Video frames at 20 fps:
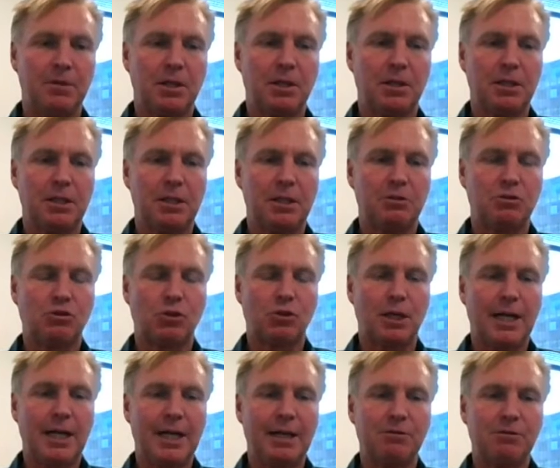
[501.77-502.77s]
the
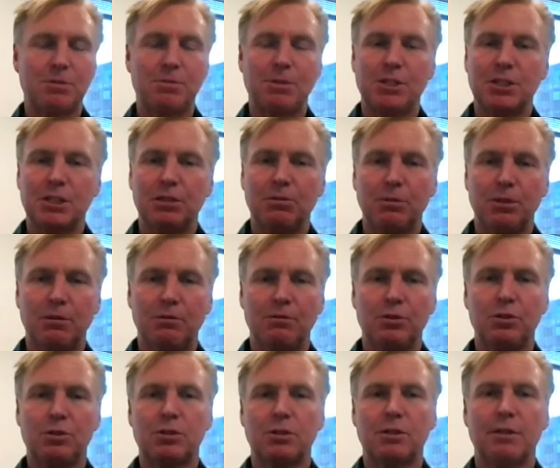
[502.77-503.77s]
drive, especially with the
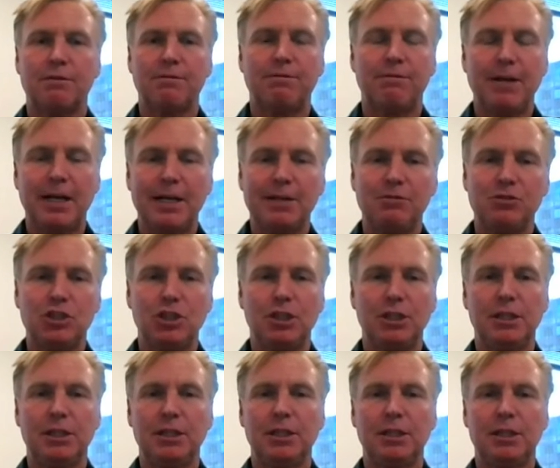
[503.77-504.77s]
future of
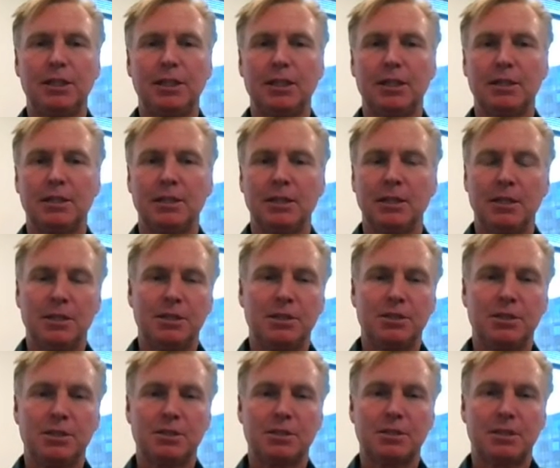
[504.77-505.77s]
5G and
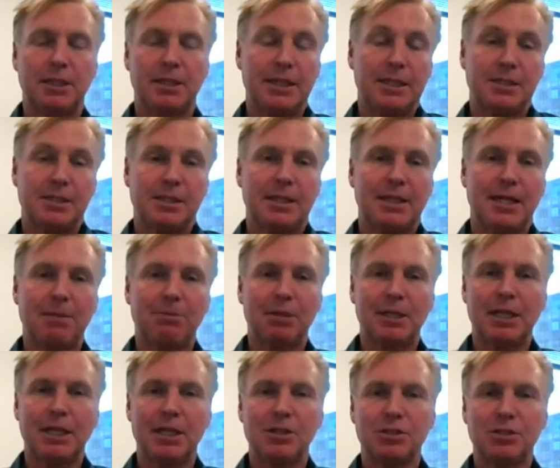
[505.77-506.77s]
just latency
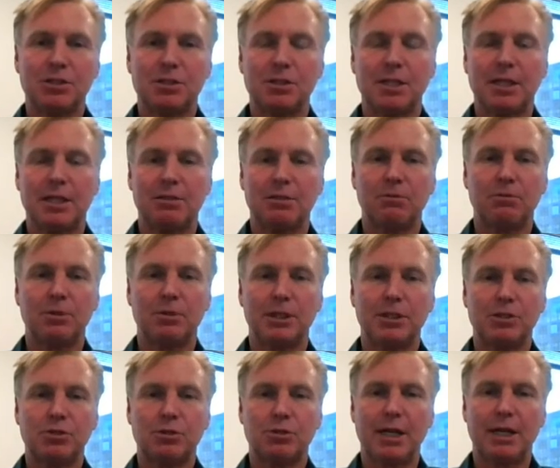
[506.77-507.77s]
applications that really
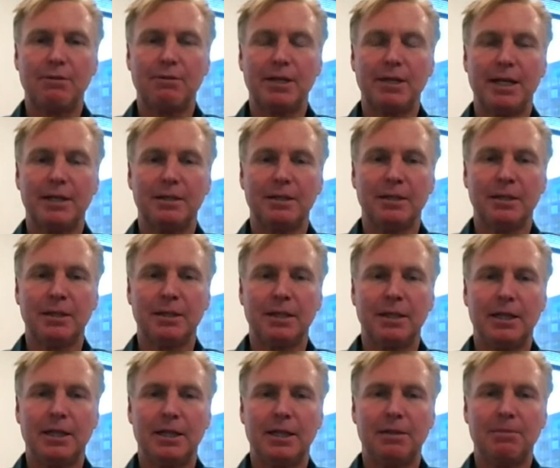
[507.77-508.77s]
drive that
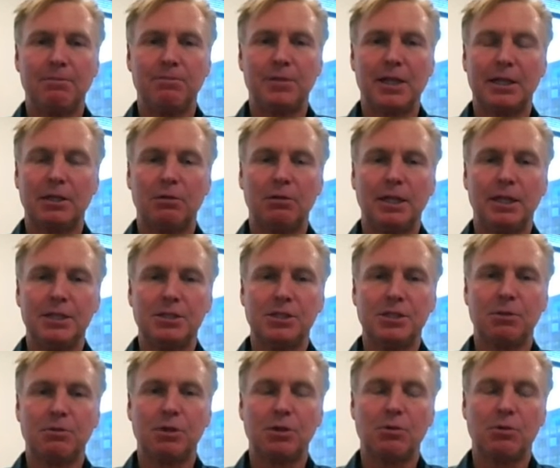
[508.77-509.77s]
low
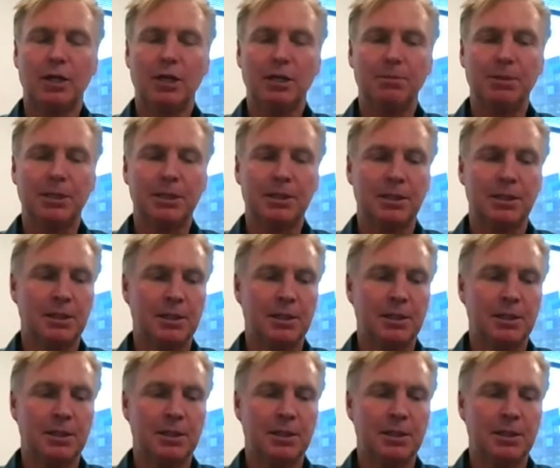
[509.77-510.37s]
latency requirement,